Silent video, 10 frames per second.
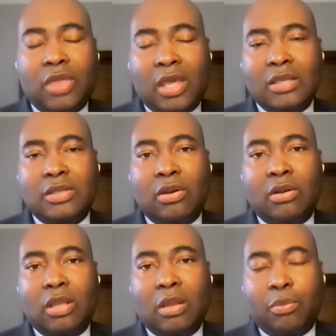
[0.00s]
things that
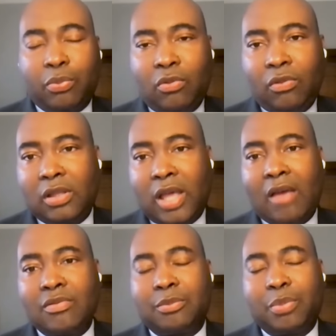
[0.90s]
improve the
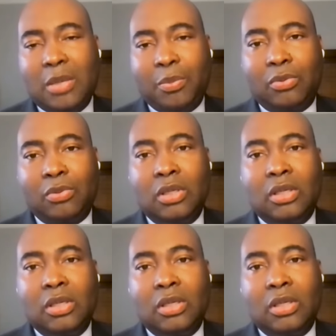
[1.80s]
lives of people,